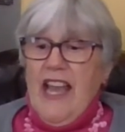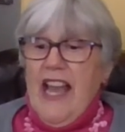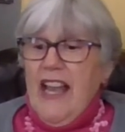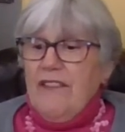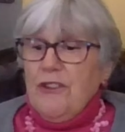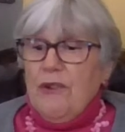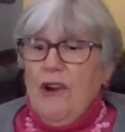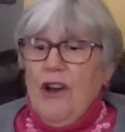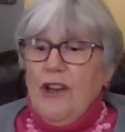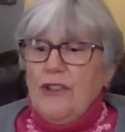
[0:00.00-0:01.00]
"After
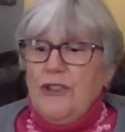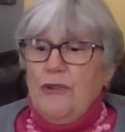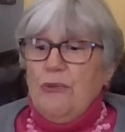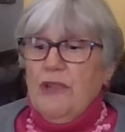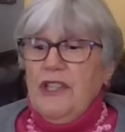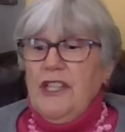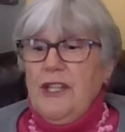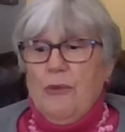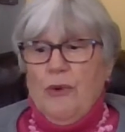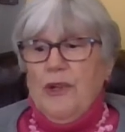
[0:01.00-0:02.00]
all, you
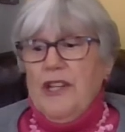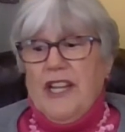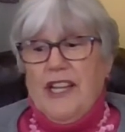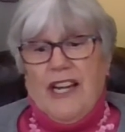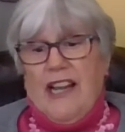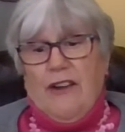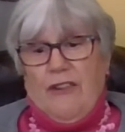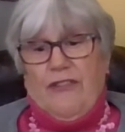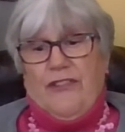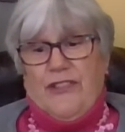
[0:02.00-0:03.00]
really weren't cut out